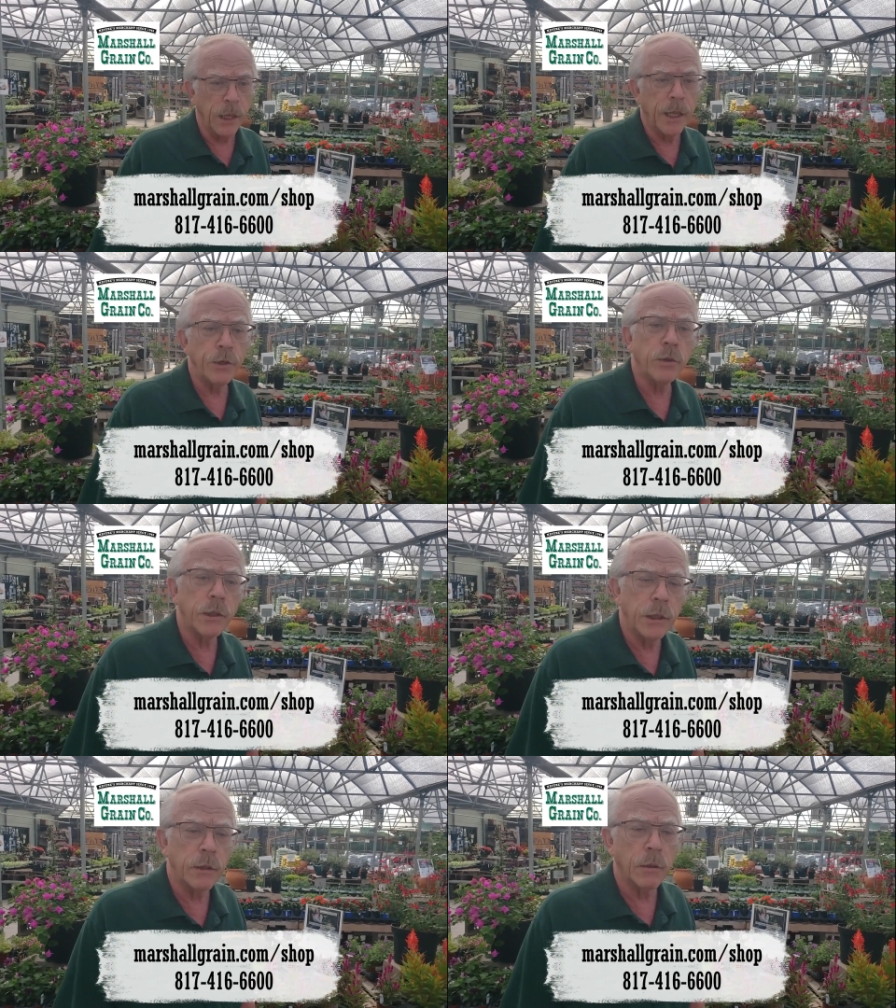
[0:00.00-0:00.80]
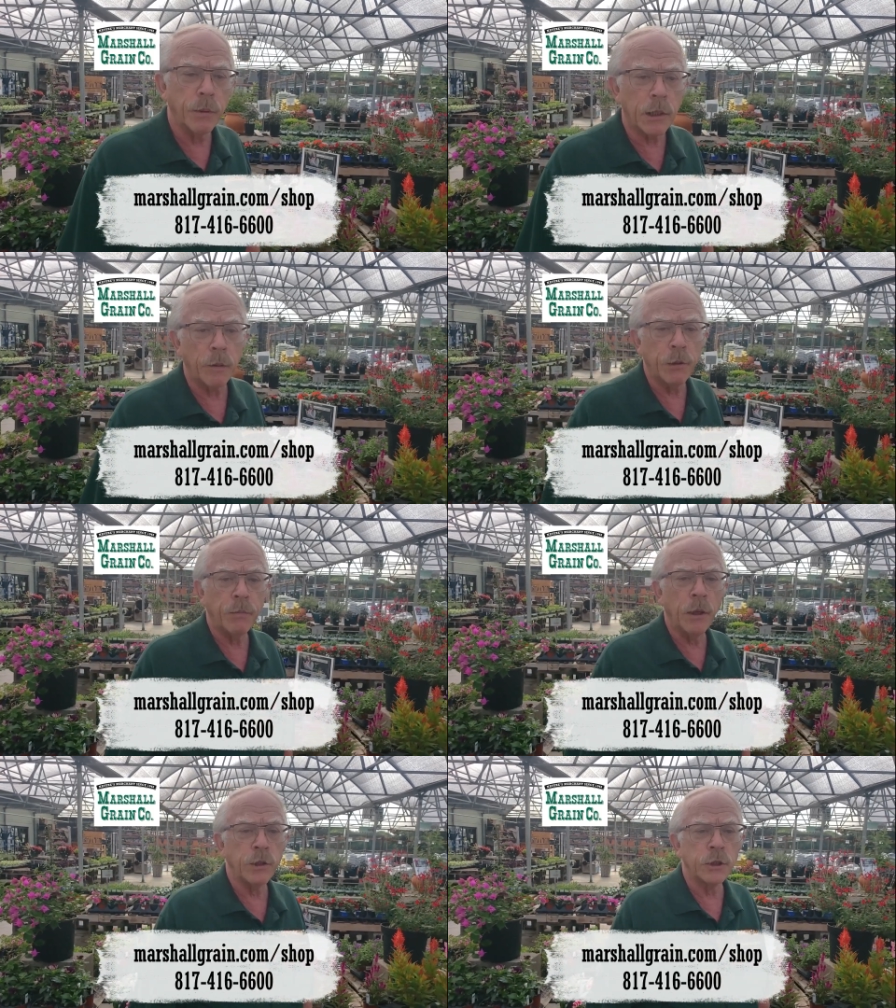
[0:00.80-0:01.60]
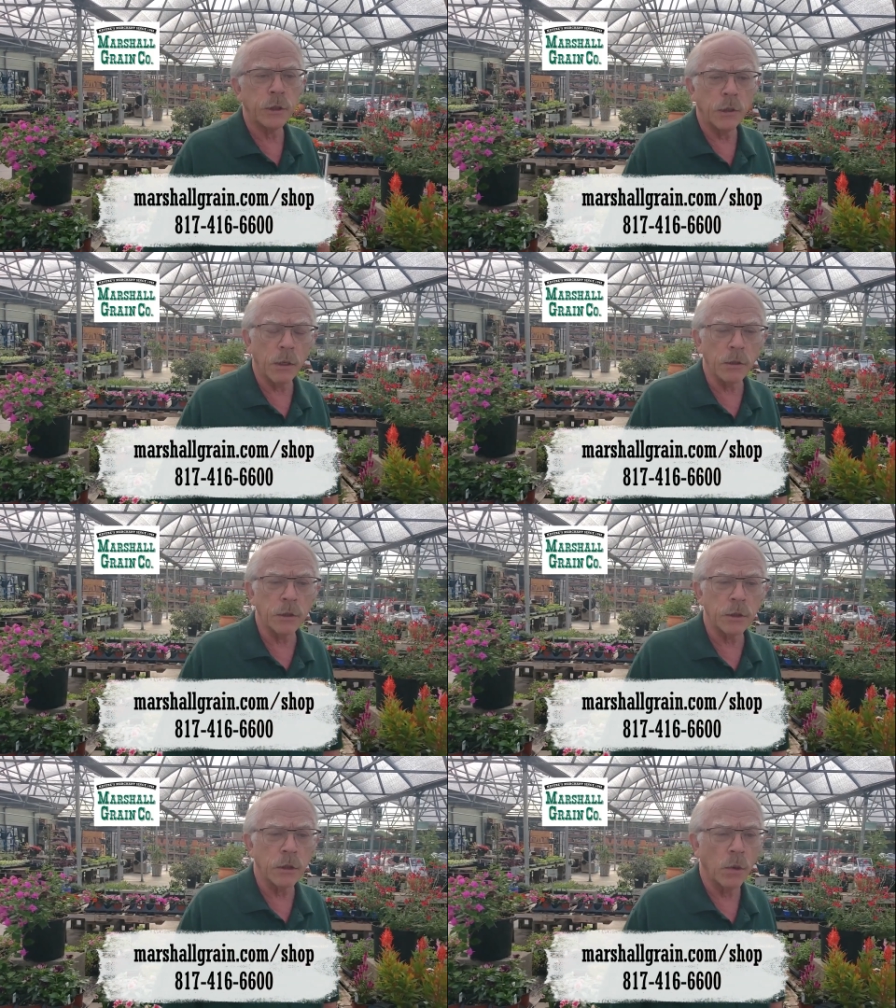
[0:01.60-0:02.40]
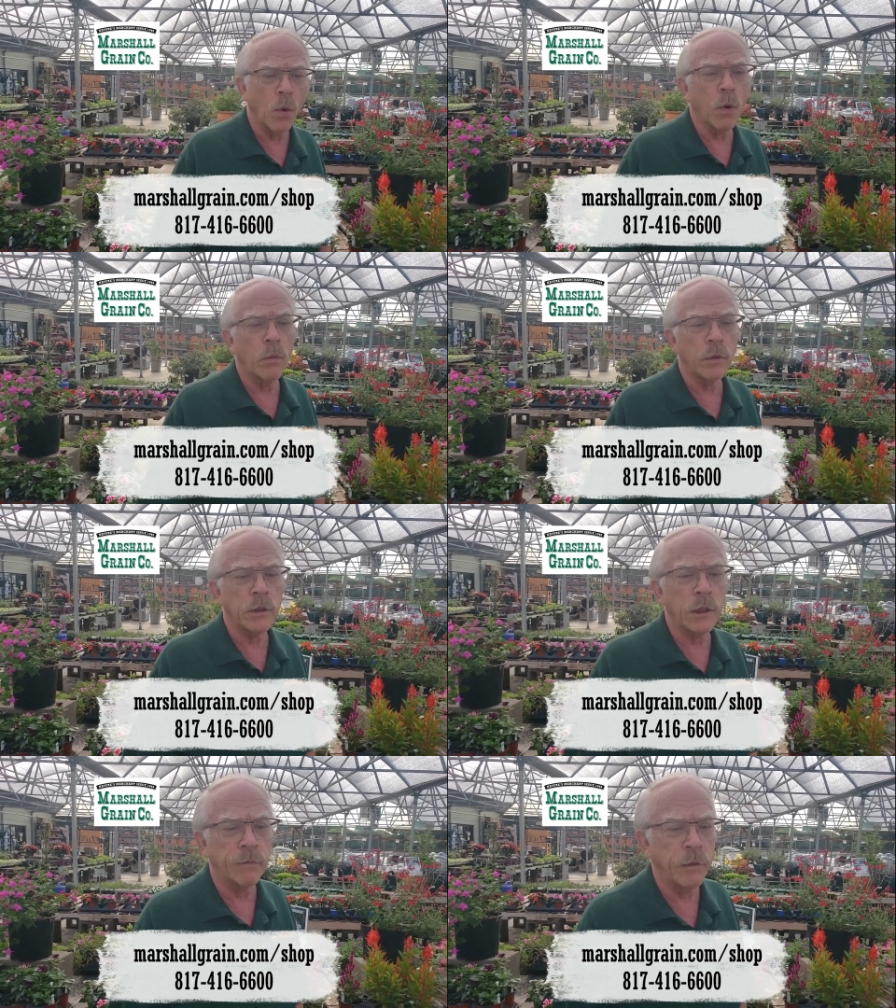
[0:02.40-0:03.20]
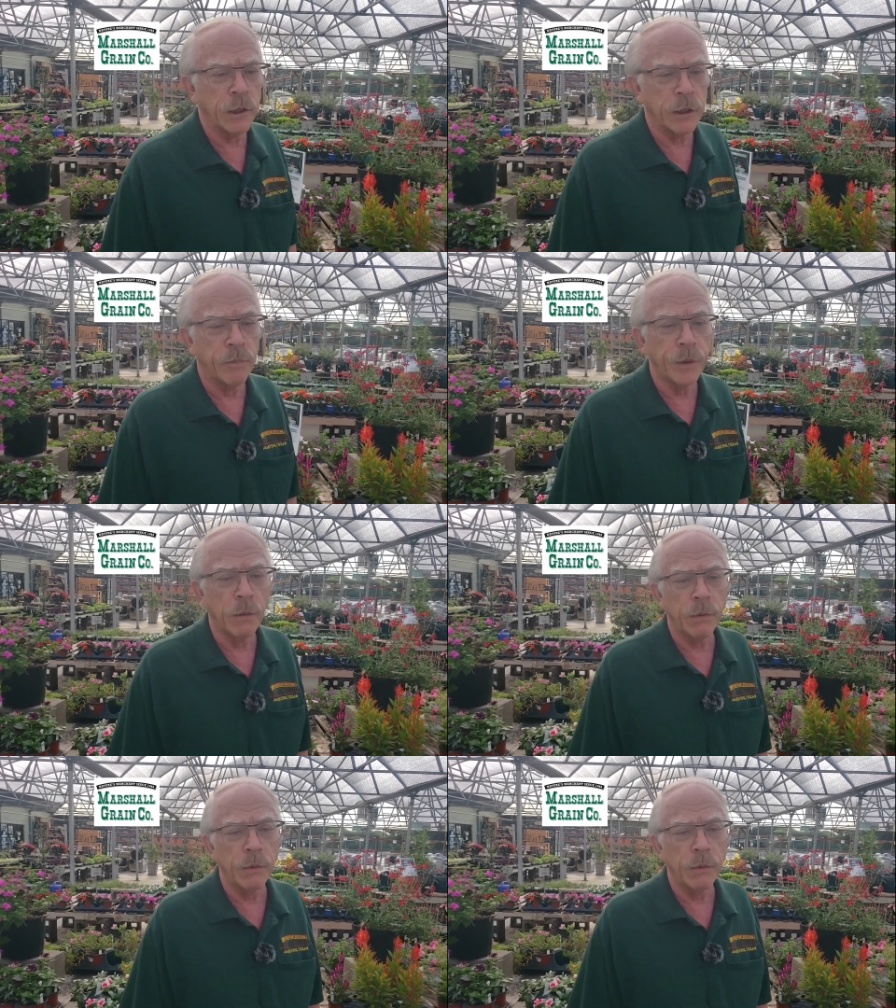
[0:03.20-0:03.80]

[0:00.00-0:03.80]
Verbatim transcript: Then you can either pick up your purchase in Hurst or we'll deliver it.